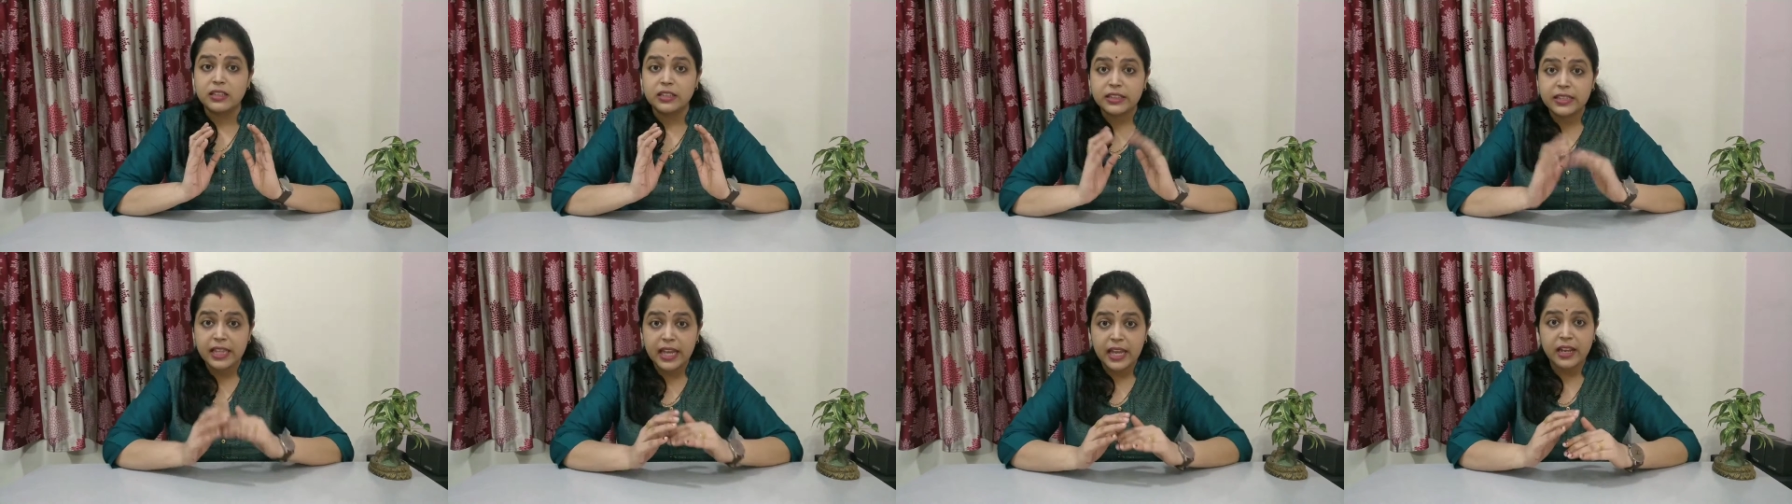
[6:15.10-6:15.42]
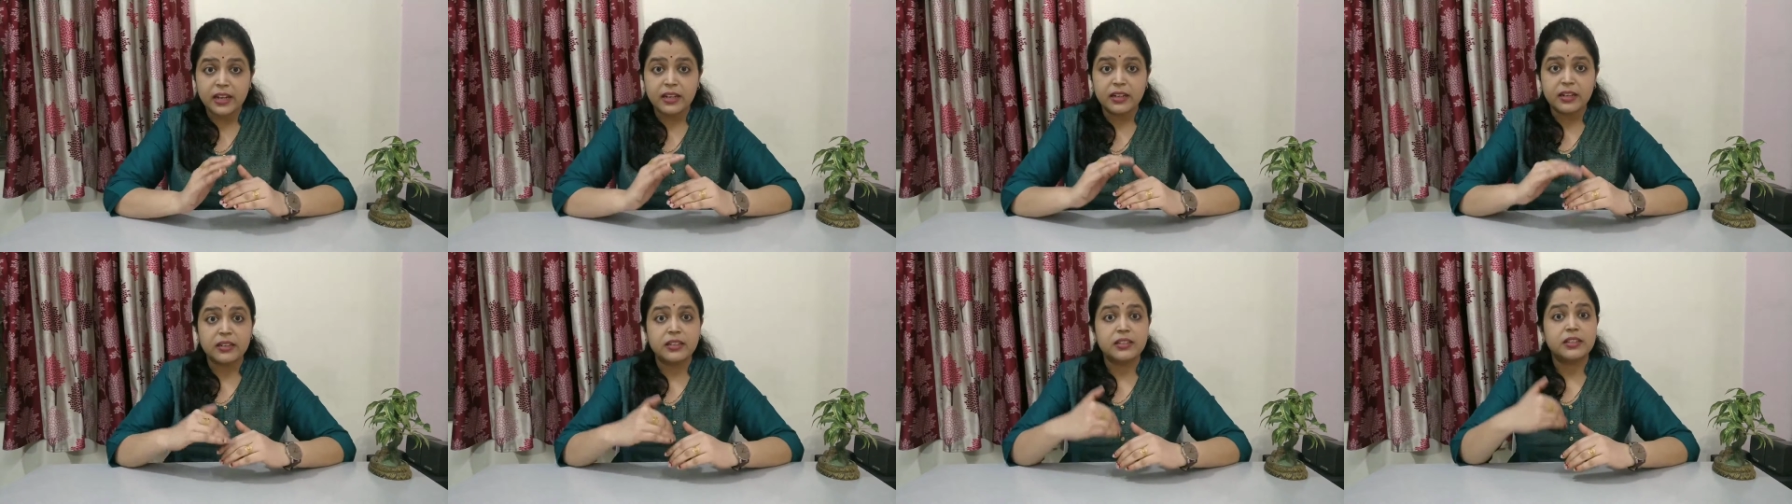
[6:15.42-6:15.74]

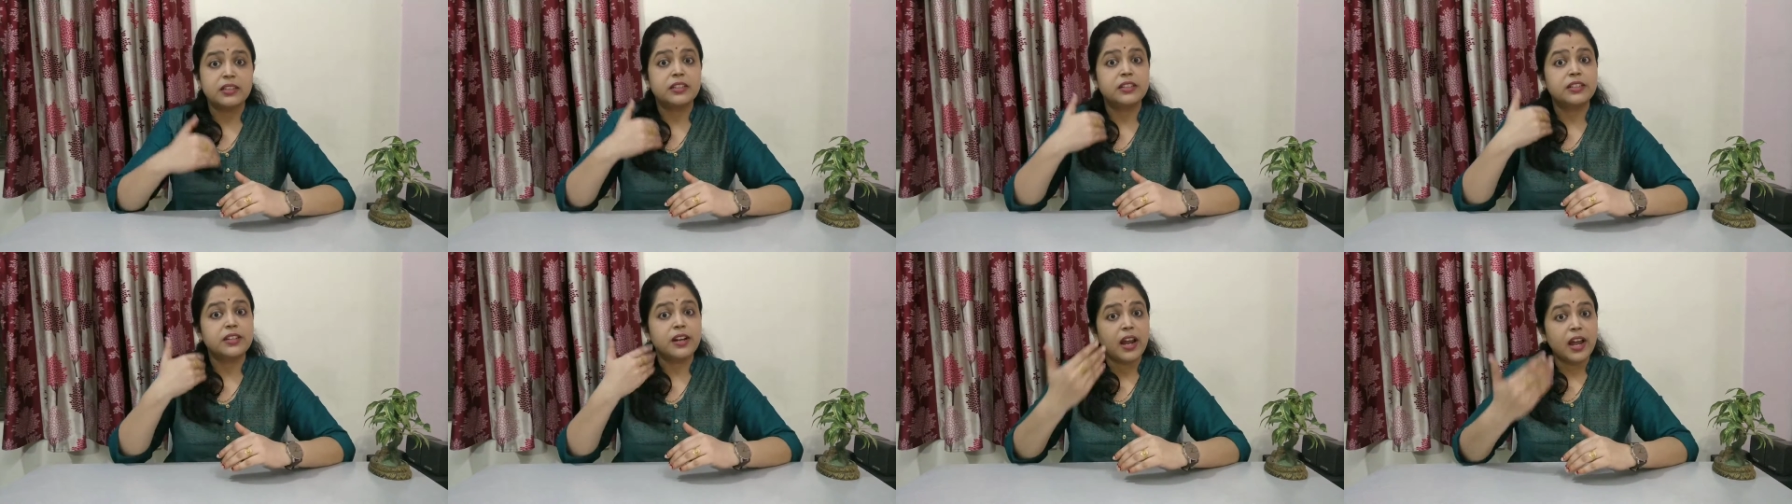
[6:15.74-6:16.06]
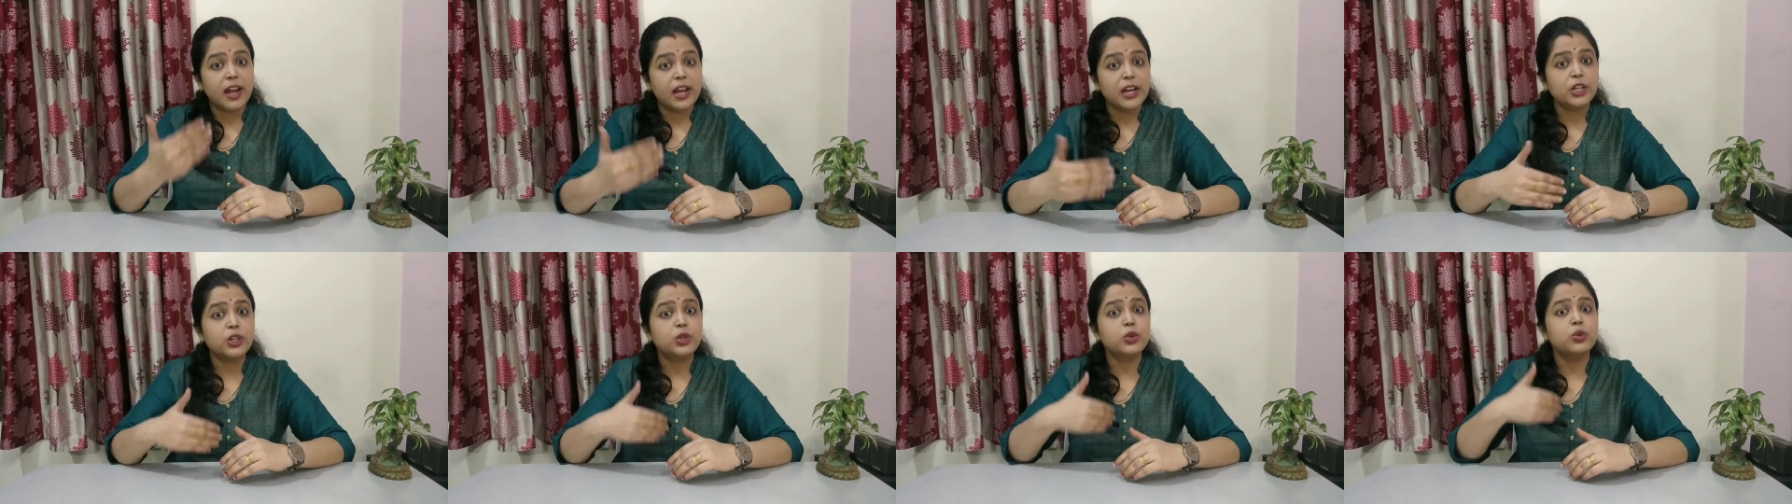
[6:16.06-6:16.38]
then
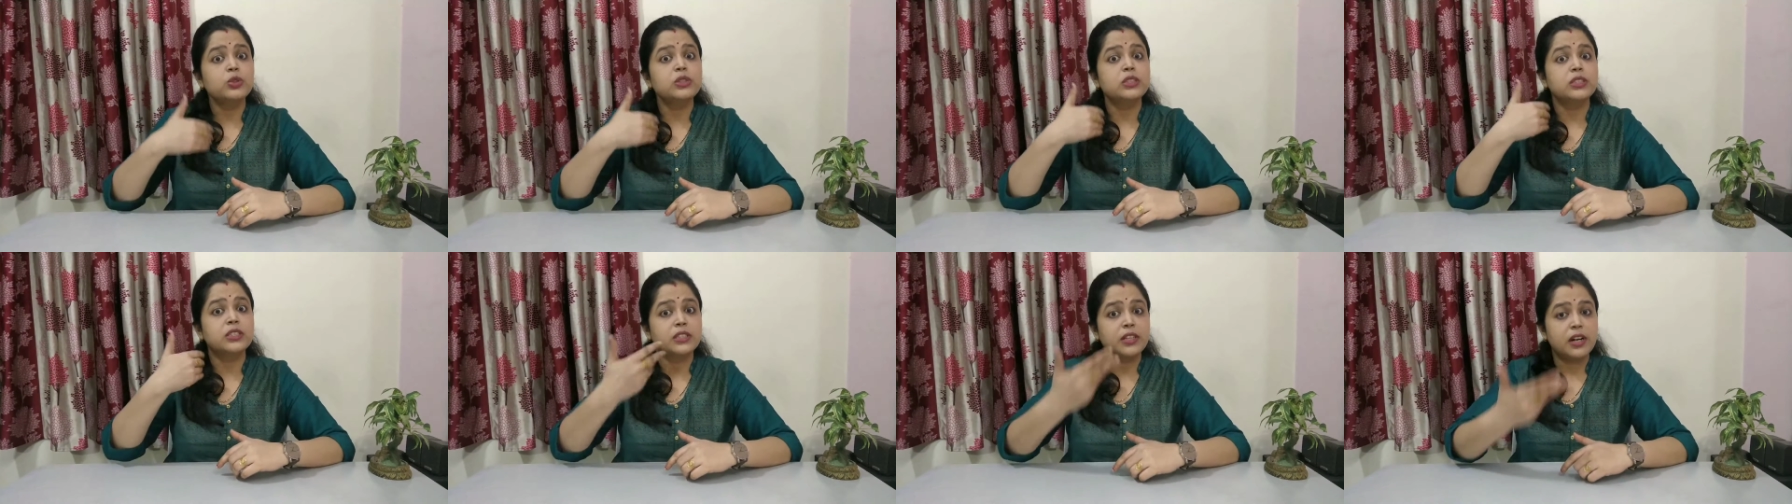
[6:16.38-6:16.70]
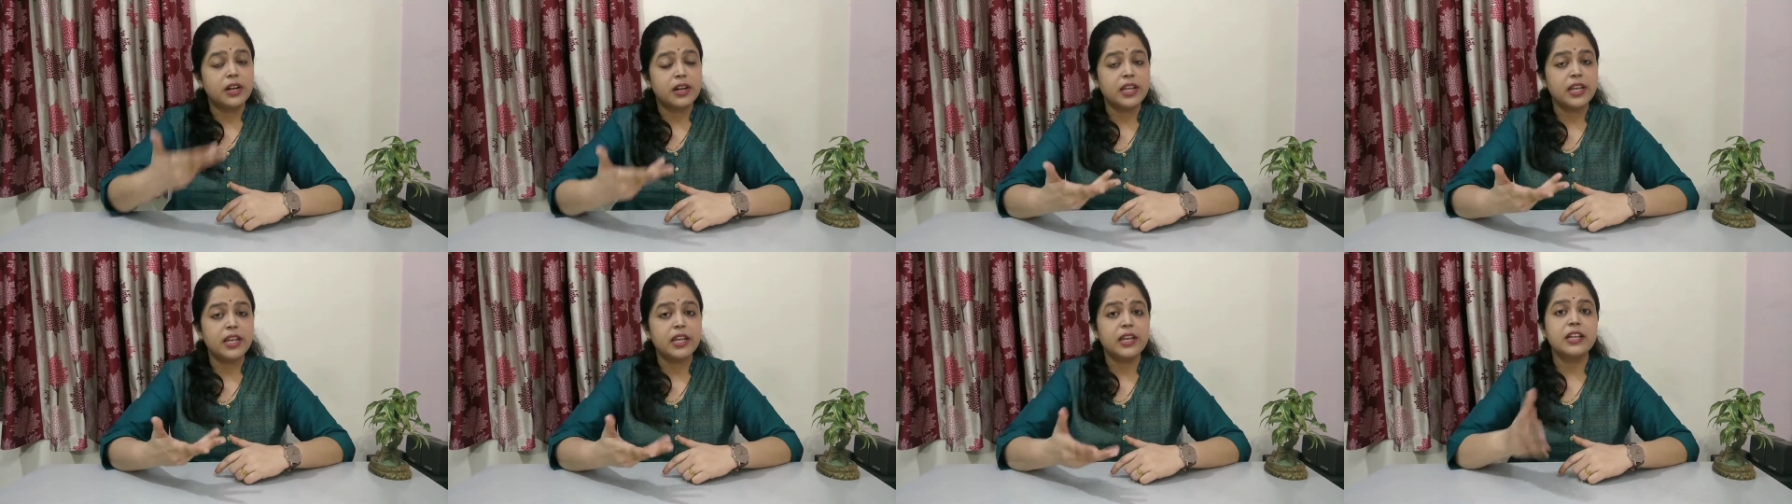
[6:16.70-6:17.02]
try to
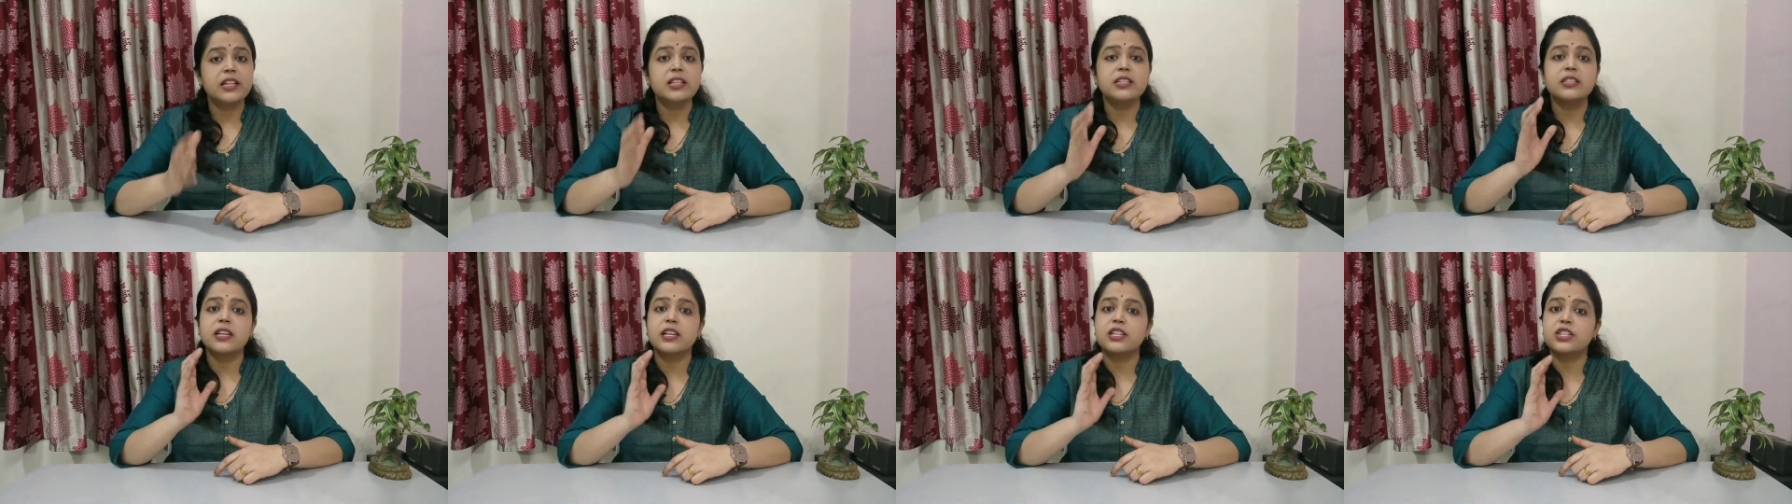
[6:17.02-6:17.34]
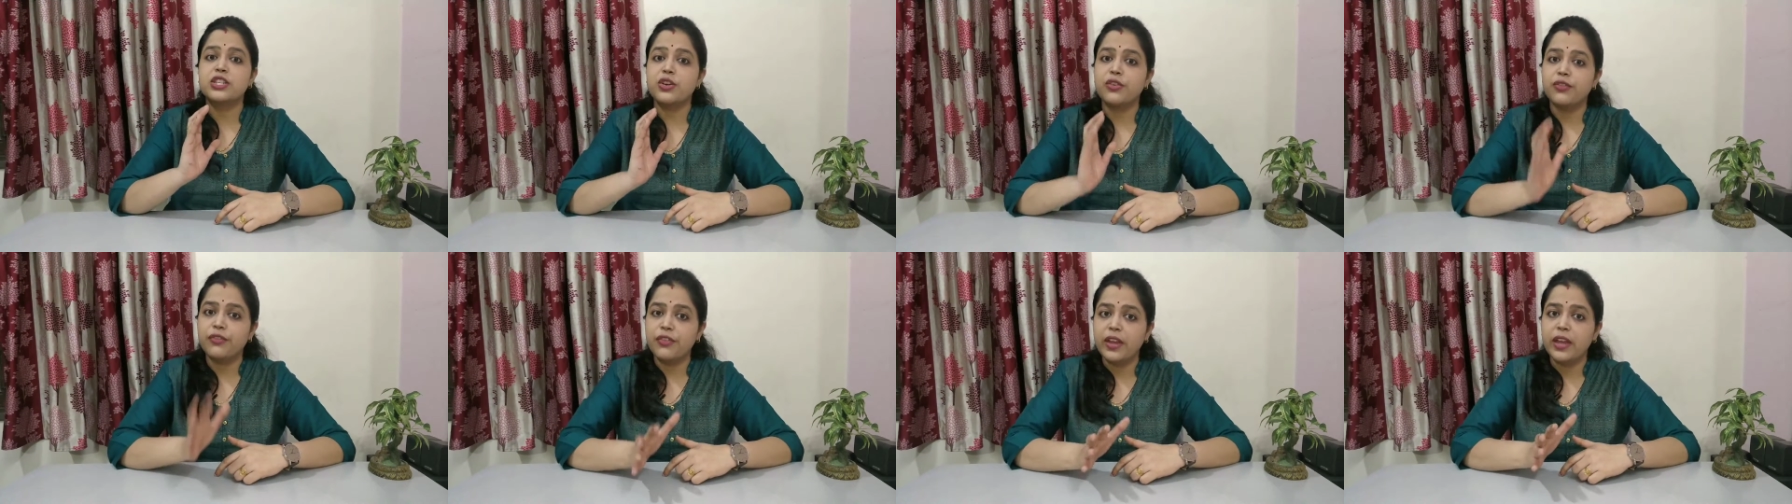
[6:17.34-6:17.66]
study in
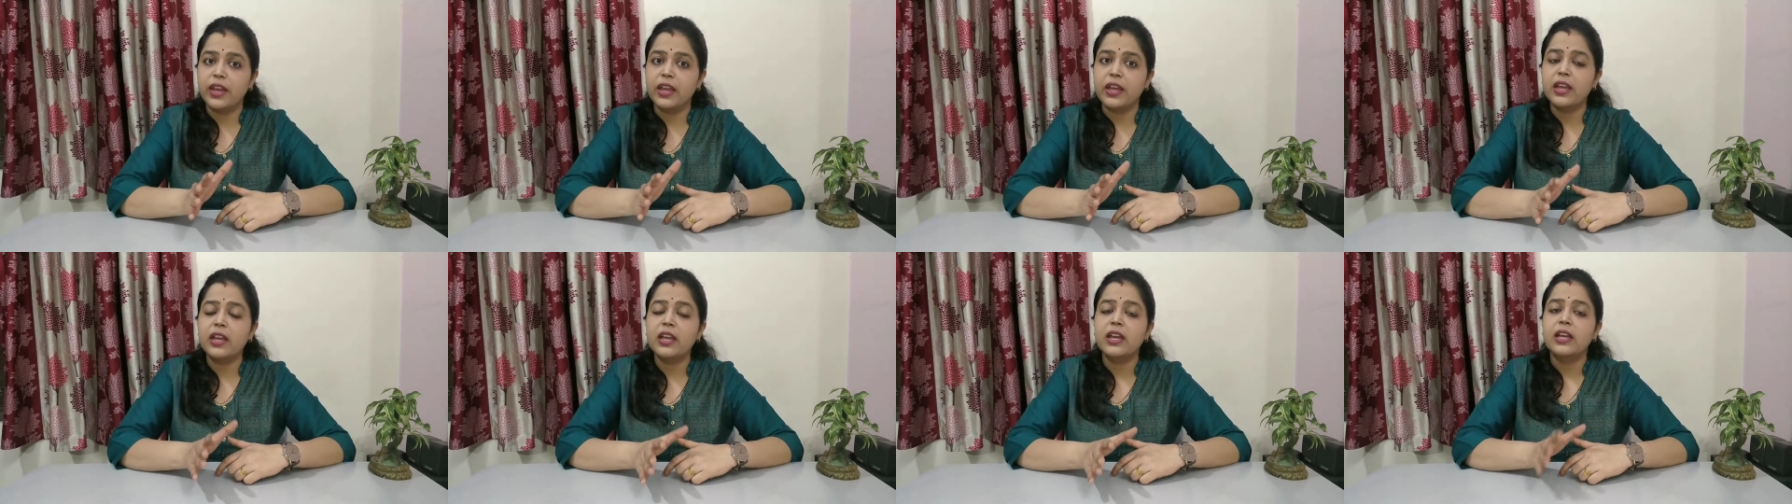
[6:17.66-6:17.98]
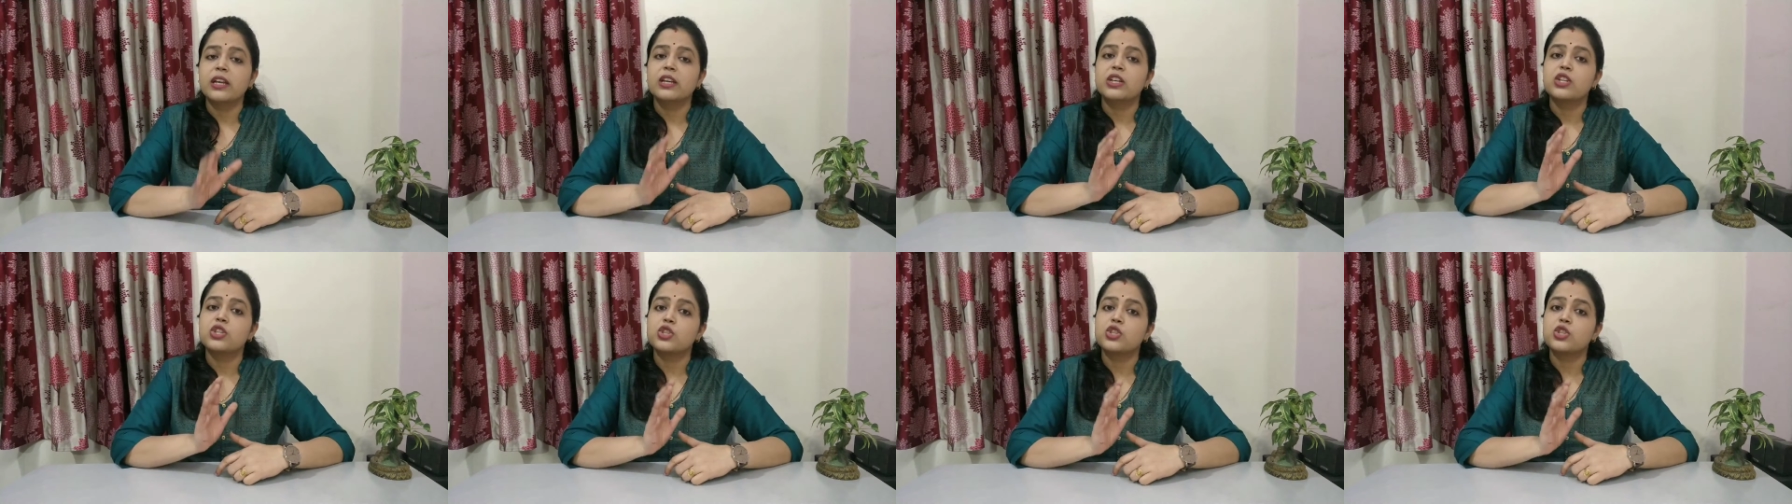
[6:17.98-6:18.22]
such a way